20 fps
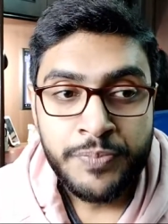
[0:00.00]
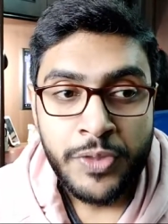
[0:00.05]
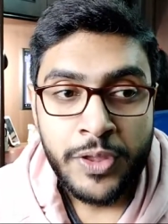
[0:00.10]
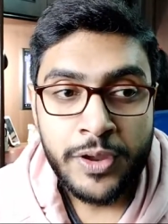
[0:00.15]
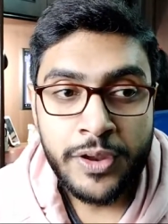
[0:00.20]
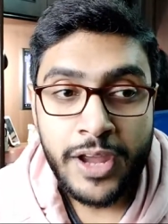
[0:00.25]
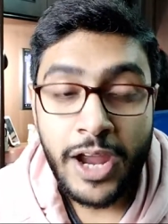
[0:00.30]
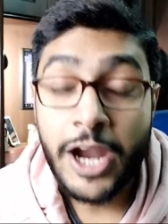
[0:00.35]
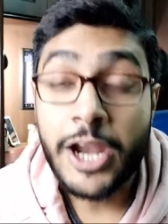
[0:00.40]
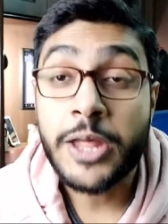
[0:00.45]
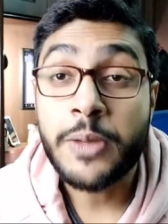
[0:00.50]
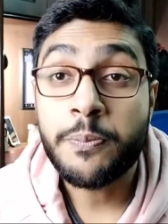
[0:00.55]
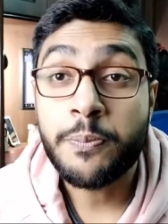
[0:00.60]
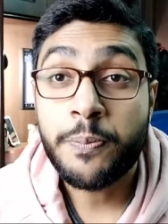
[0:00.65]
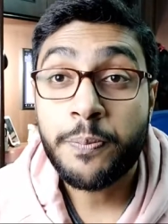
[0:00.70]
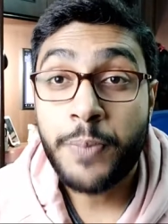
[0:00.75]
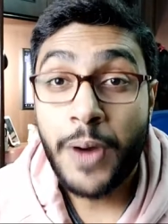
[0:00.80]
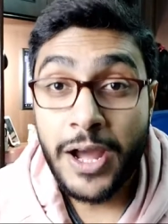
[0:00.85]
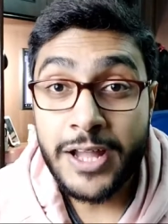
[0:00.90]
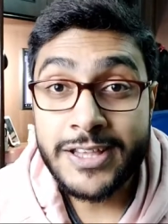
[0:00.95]

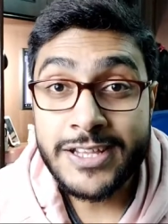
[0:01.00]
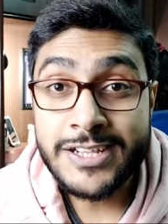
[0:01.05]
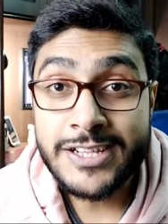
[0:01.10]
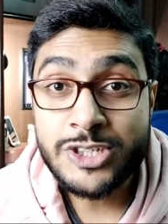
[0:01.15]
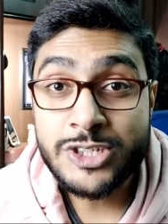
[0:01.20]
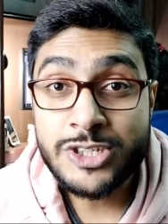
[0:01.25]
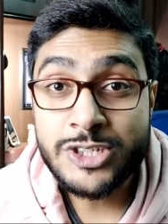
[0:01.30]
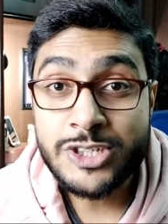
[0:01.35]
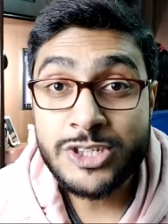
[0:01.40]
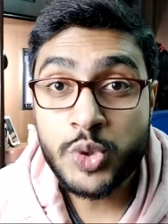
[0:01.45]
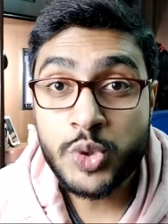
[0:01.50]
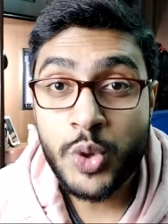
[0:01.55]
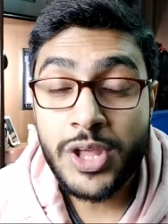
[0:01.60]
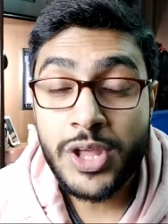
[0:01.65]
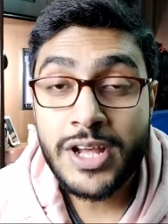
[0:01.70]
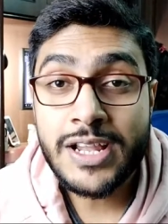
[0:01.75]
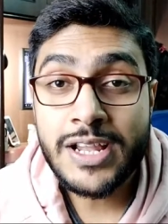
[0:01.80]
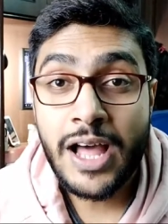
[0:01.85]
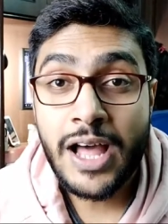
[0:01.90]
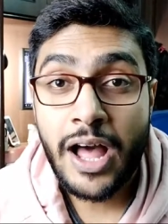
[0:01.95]
regarding Python's
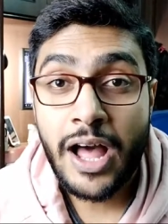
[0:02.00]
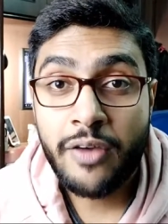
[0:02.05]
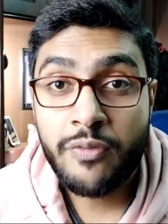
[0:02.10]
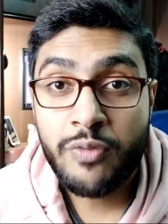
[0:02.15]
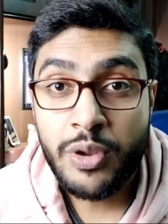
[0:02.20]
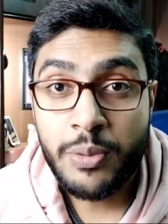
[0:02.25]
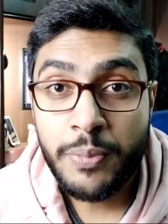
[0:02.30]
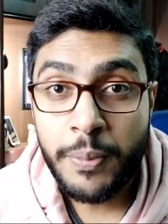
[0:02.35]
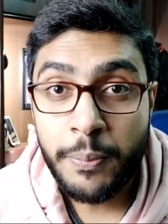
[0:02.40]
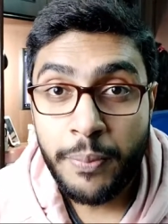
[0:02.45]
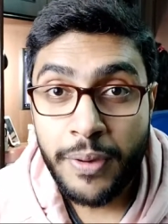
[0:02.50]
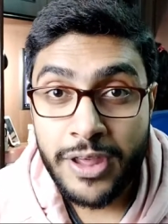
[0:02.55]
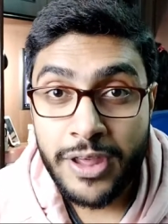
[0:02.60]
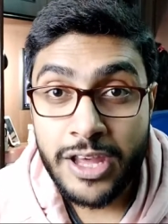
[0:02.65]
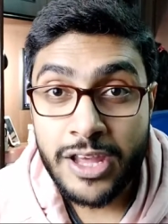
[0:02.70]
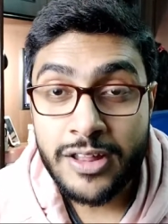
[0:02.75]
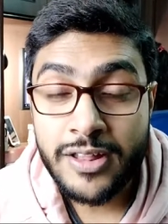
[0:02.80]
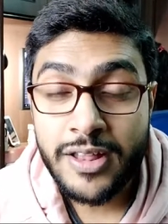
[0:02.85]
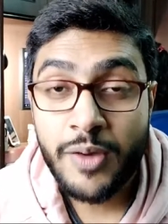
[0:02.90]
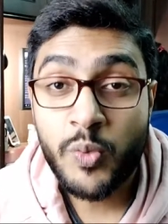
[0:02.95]
tutorial I will be
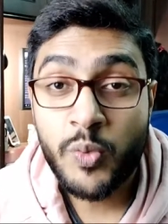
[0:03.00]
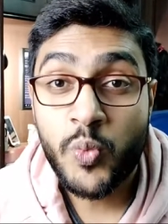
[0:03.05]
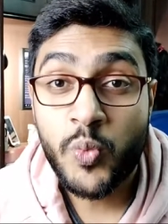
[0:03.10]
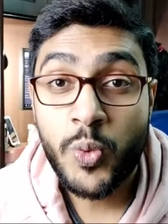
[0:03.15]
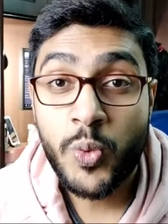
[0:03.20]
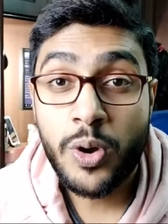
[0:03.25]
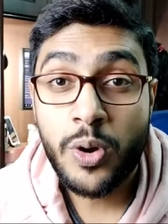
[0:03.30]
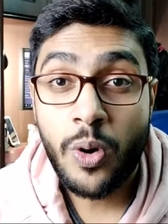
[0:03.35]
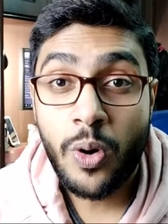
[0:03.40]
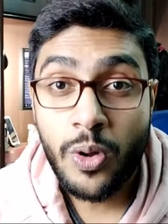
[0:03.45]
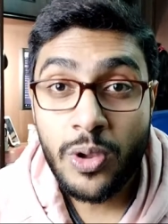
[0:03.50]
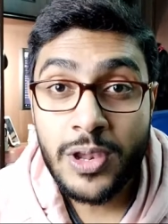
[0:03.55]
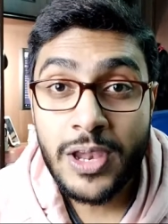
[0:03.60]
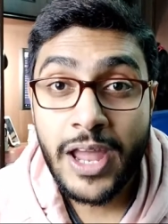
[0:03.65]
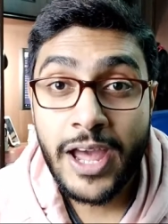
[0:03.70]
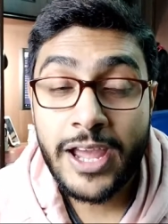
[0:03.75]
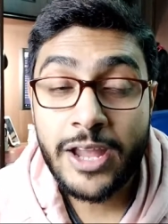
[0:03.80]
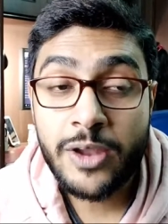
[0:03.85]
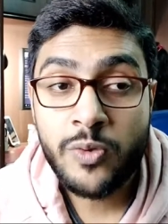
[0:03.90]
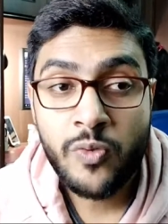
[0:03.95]
bringing them
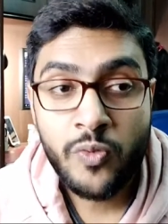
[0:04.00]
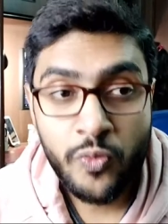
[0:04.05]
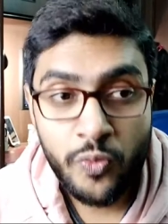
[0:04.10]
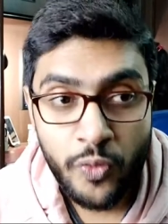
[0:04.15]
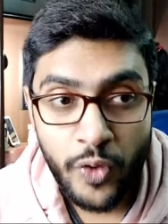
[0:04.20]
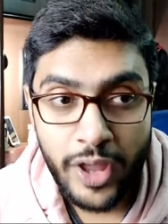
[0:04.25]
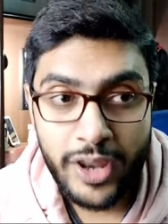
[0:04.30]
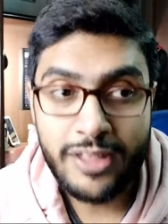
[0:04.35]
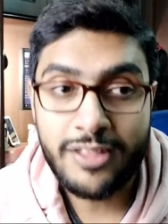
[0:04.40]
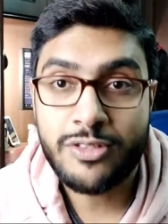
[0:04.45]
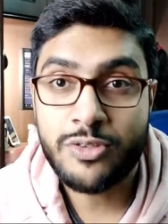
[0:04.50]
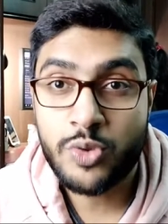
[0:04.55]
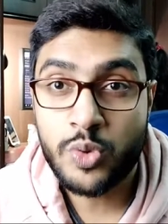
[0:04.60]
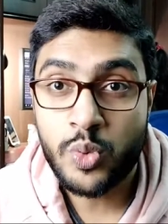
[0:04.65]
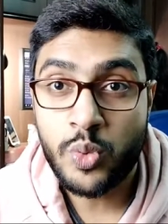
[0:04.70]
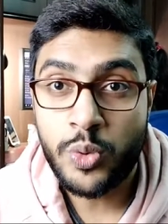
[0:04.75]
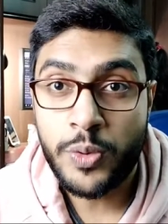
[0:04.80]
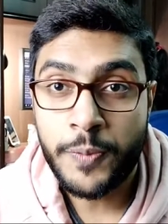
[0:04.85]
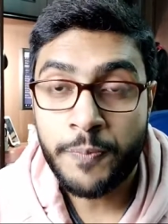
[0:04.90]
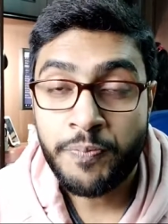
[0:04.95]
online very
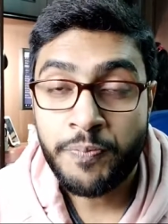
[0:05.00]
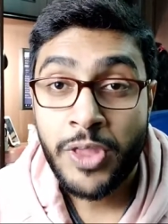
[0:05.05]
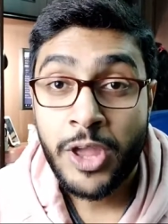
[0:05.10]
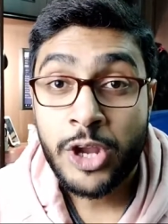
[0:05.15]
soon